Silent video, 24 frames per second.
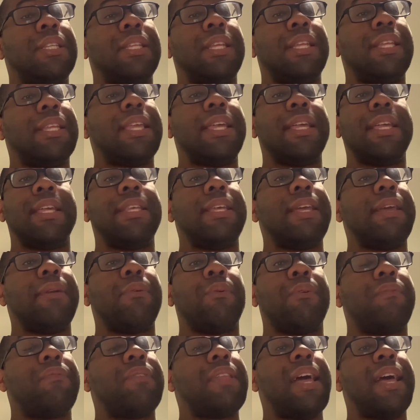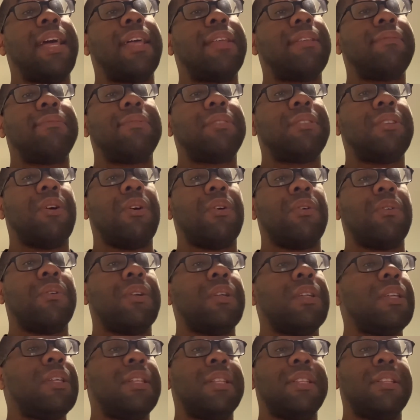and kicking in with that, so
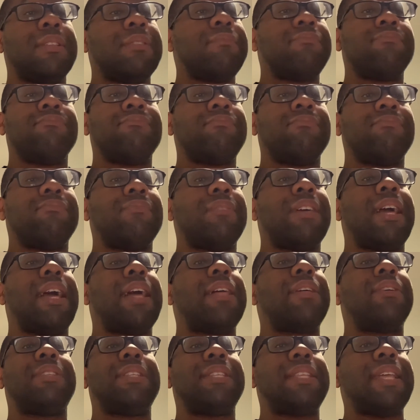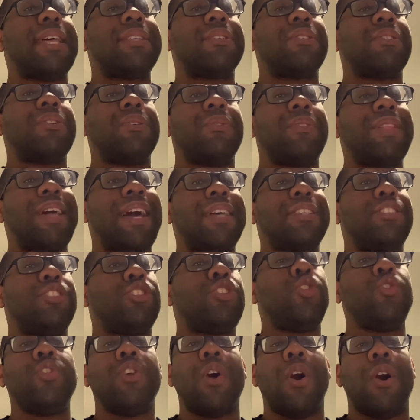I don't think that's gonna last
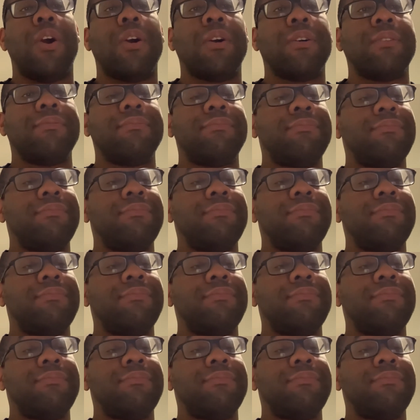too long.